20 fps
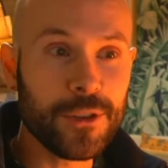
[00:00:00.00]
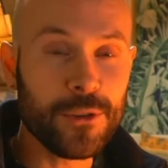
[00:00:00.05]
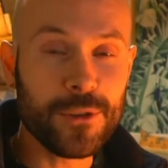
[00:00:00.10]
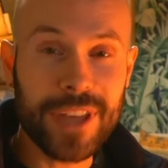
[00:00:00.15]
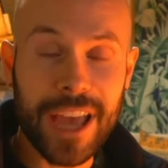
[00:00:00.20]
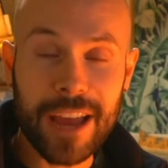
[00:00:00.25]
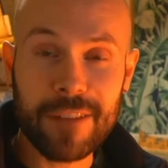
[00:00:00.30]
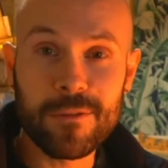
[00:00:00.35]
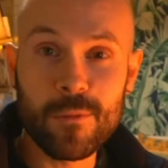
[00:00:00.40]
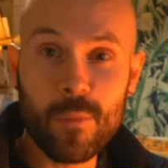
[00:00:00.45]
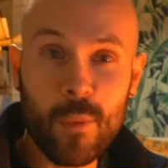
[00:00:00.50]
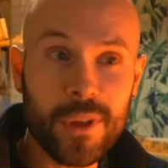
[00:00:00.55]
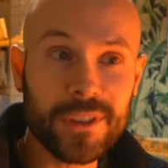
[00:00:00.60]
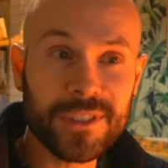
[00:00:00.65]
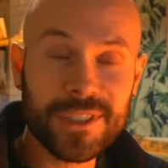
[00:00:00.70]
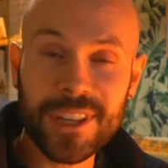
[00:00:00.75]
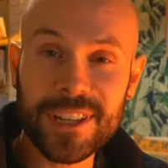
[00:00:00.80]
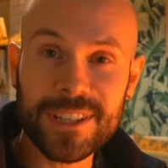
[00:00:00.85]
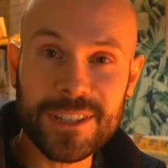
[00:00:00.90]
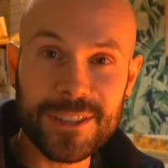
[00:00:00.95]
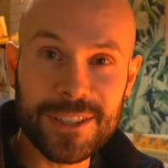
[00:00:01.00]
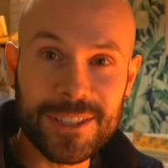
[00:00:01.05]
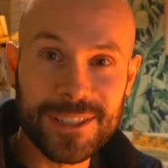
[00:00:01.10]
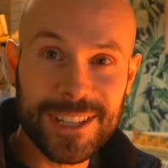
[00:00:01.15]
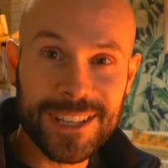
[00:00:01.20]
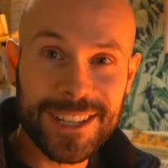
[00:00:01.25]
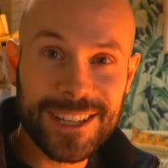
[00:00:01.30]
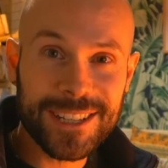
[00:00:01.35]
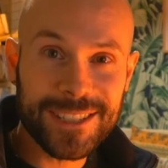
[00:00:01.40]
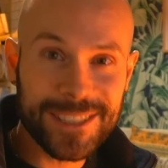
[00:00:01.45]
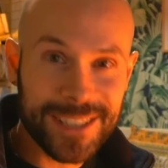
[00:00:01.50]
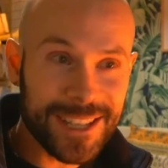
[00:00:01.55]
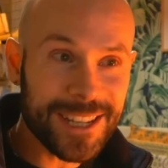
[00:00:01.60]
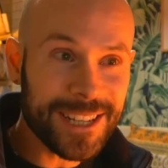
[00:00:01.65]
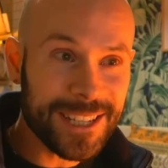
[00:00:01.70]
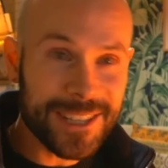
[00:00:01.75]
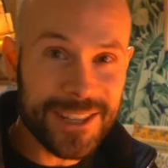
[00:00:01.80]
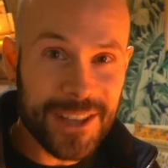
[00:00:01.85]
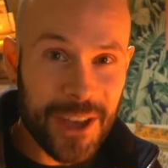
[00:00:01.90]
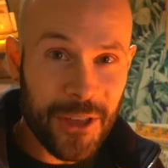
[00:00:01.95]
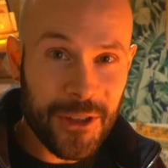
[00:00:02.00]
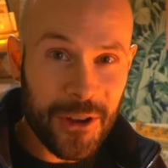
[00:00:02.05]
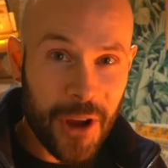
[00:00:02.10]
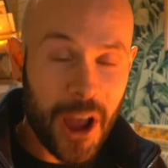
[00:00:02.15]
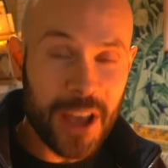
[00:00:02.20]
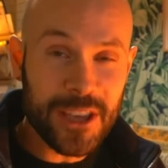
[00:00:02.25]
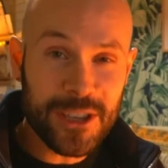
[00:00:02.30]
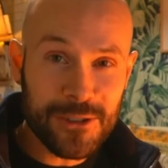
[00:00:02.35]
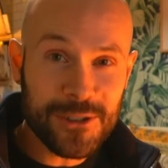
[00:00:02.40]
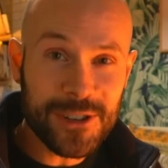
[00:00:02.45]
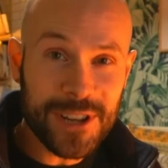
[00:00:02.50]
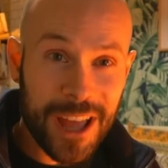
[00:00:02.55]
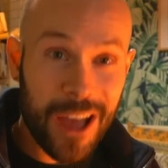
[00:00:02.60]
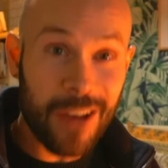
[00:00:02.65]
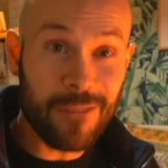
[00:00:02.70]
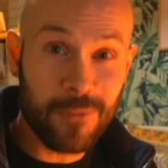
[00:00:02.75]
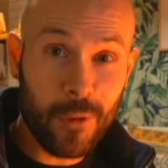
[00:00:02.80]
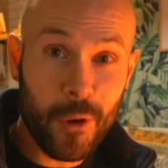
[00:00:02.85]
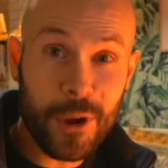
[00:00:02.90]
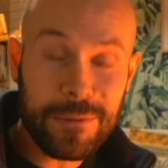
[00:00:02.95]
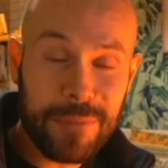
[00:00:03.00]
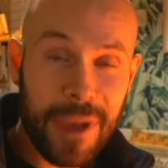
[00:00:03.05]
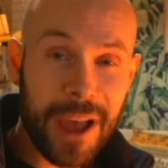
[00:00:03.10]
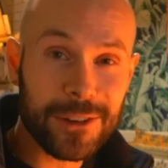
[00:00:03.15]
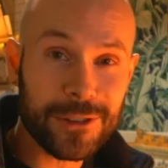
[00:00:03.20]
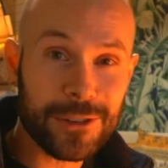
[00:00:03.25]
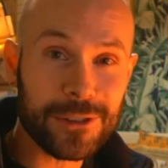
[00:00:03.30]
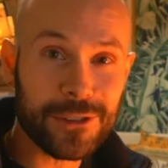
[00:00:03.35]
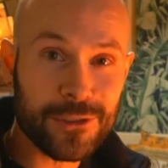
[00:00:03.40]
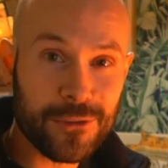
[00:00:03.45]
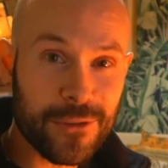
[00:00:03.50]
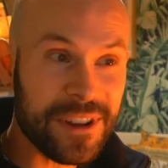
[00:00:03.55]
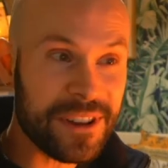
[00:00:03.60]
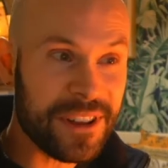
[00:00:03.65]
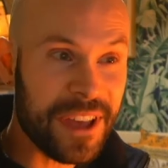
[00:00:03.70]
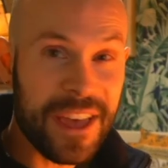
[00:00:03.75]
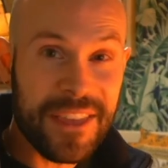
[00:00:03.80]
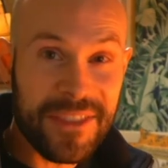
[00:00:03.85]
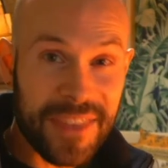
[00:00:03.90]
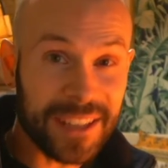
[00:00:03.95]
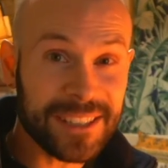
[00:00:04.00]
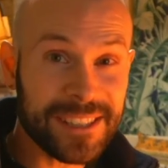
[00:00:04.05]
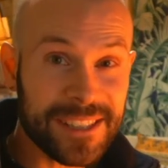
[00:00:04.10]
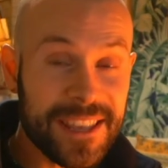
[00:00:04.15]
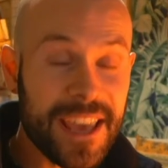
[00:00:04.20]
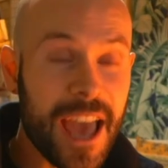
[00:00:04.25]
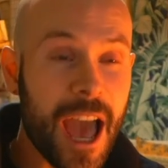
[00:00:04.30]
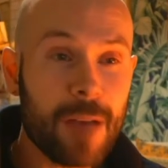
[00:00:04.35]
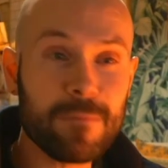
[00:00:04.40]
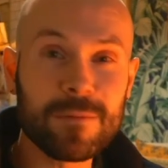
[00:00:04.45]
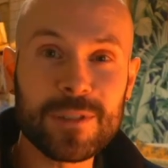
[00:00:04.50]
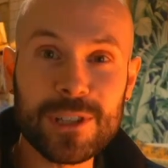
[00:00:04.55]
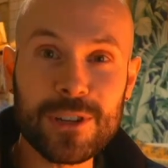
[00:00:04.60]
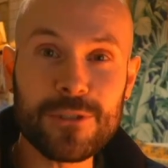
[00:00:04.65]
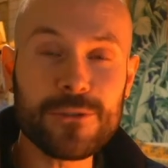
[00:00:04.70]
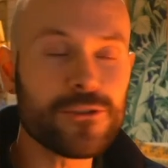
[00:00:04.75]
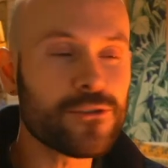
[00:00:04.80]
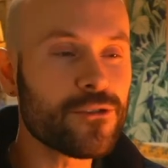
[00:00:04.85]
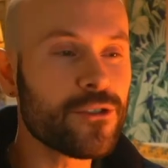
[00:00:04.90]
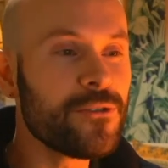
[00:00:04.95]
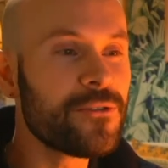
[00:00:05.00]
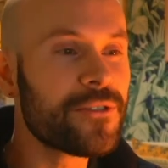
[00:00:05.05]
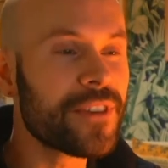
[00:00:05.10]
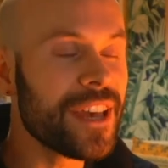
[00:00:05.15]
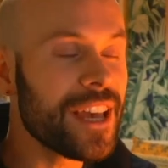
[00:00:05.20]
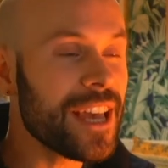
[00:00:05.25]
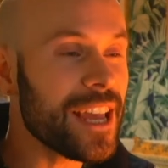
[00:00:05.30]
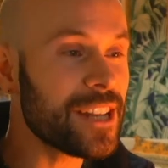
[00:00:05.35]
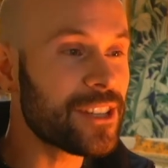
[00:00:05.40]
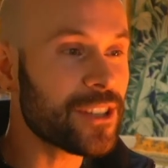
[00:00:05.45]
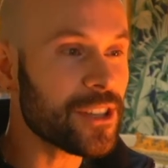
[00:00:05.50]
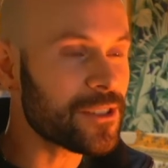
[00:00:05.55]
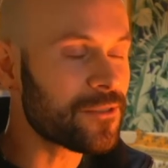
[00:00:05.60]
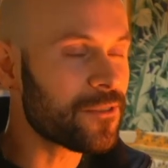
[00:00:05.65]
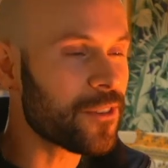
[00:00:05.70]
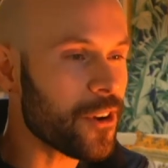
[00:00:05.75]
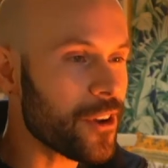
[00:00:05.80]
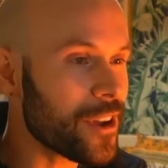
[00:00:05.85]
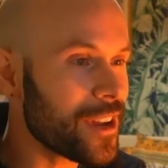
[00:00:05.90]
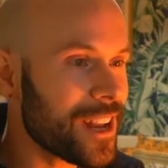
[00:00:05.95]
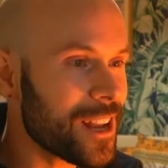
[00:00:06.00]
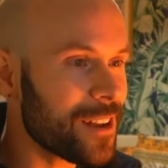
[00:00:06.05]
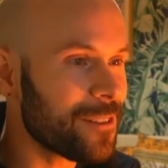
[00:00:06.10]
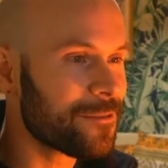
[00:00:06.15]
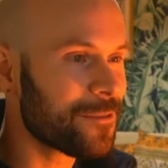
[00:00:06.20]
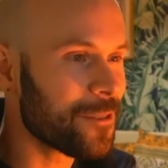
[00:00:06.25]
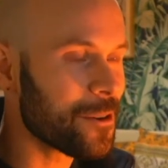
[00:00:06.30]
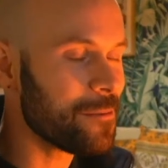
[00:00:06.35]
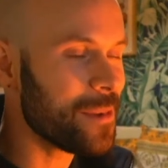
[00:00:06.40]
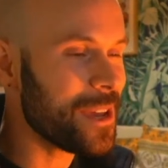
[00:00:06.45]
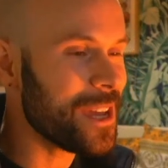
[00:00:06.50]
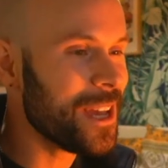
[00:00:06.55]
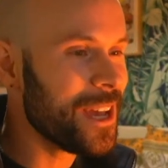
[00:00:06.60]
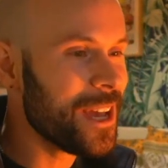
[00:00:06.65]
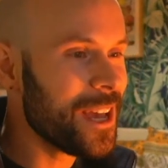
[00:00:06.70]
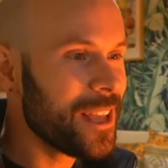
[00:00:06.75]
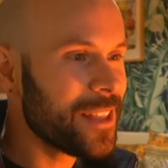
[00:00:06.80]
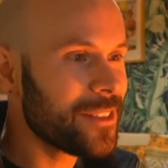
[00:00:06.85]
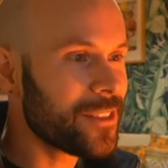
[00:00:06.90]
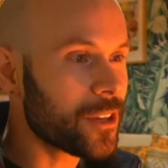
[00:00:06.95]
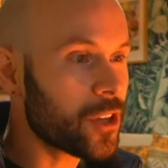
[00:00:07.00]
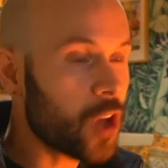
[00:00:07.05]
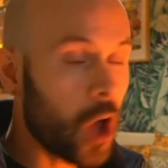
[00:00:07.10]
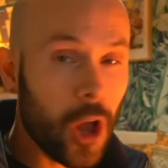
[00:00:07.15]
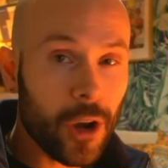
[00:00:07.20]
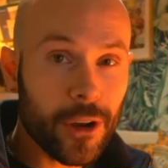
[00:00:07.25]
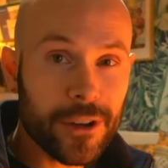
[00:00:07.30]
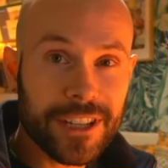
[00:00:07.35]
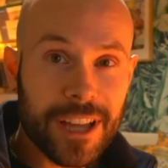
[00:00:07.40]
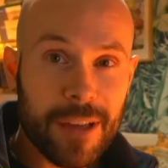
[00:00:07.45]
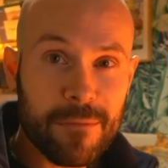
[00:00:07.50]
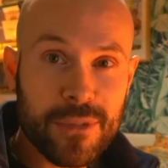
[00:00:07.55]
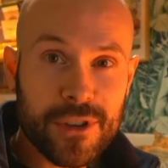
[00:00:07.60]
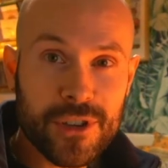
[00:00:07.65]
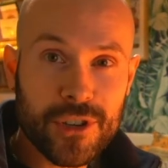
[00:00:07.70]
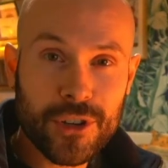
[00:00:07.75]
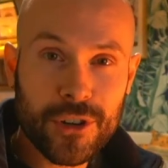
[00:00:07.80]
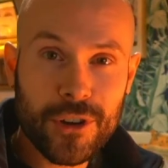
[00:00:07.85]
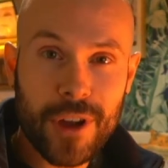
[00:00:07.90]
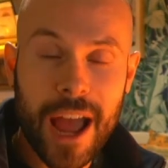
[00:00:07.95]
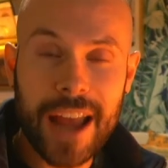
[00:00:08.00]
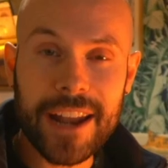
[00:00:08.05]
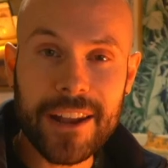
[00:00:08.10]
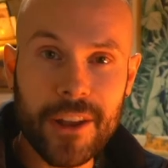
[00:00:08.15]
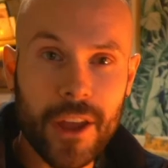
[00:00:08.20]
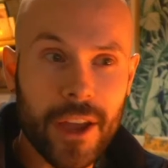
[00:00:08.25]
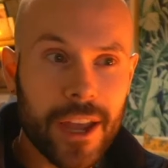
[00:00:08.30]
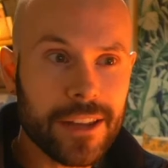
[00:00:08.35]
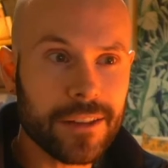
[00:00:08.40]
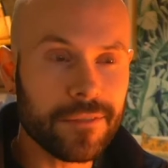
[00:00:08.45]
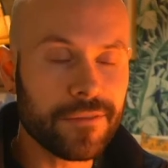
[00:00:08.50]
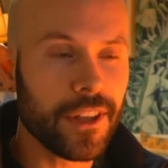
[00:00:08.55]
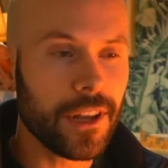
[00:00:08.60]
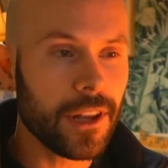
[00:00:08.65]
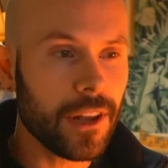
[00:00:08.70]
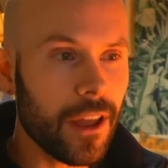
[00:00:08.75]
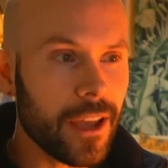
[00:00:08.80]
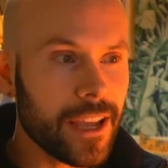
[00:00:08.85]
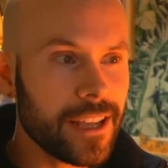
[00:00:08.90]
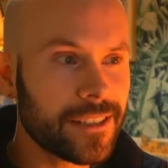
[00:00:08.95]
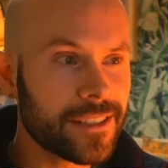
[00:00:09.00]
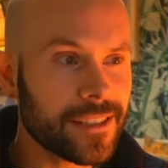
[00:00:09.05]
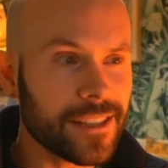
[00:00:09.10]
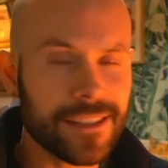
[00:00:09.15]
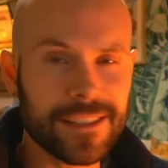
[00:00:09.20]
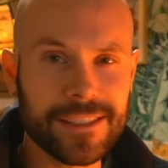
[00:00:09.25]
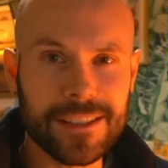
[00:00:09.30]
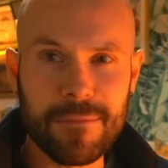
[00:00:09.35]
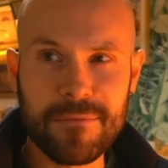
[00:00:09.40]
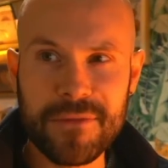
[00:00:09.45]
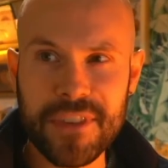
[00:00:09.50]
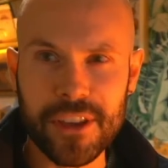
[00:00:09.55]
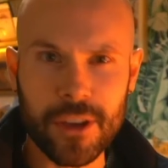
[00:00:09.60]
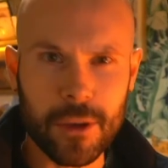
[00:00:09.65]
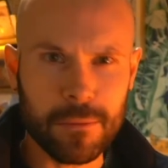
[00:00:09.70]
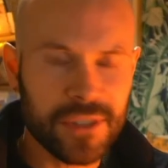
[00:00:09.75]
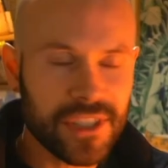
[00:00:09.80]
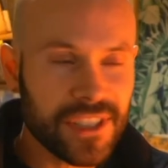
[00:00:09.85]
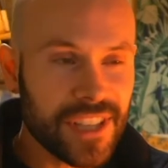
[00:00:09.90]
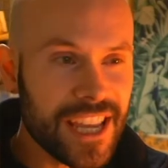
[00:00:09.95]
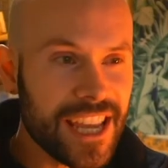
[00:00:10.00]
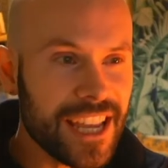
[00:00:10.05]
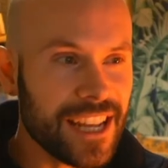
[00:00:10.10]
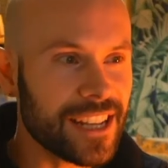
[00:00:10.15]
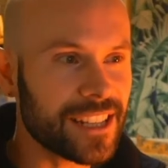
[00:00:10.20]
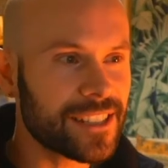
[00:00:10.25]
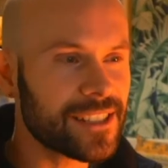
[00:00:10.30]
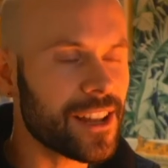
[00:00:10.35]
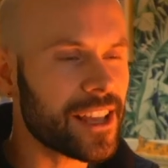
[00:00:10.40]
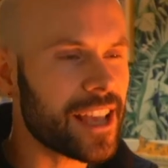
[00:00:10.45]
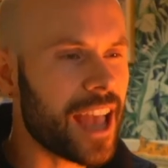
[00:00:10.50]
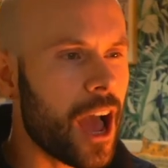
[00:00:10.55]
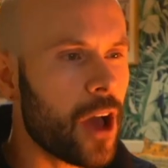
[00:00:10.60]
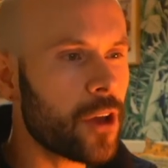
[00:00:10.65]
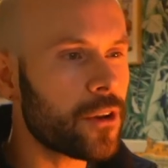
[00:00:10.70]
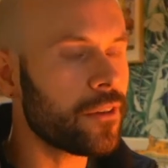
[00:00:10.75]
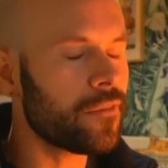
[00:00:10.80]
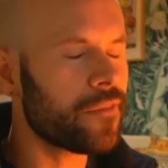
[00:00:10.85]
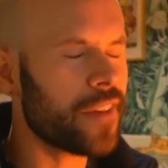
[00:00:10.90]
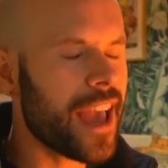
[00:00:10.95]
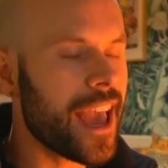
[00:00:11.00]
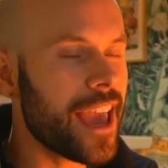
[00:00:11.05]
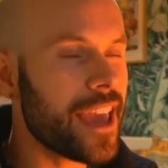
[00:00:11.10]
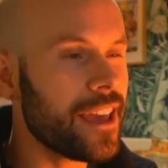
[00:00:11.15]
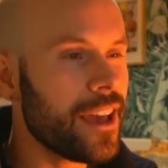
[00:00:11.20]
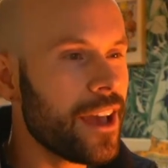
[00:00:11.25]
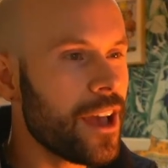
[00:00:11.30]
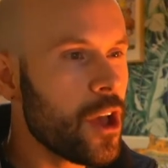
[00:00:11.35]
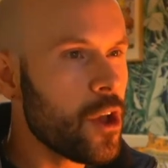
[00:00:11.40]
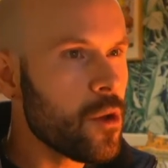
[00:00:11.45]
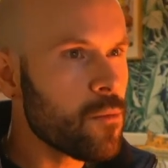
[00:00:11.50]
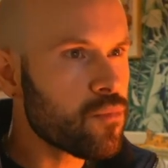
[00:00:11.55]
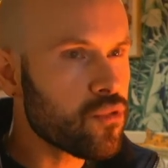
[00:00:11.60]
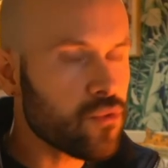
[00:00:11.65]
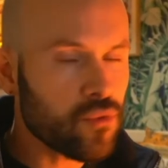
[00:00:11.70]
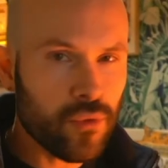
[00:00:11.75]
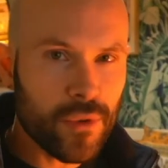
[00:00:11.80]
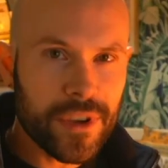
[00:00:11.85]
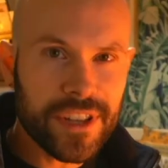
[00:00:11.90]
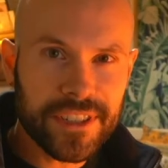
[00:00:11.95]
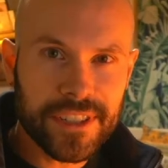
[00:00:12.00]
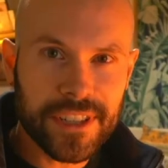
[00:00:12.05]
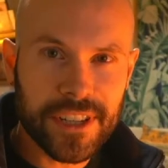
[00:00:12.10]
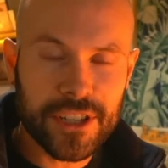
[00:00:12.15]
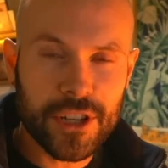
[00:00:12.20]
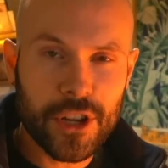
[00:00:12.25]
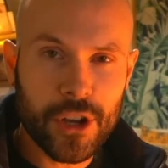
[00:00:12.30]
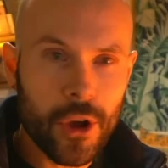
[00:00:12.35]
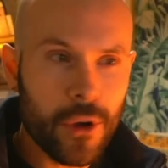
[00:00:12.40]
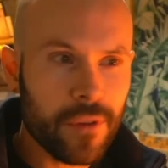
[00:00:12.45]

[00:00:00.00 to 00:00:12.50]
get from one side of the city to the other, I usually avoid Patrick Street. That's the absolute truth. It does very little for me. The color temperature at night of the lights is something obscene. It's like out of a prison, If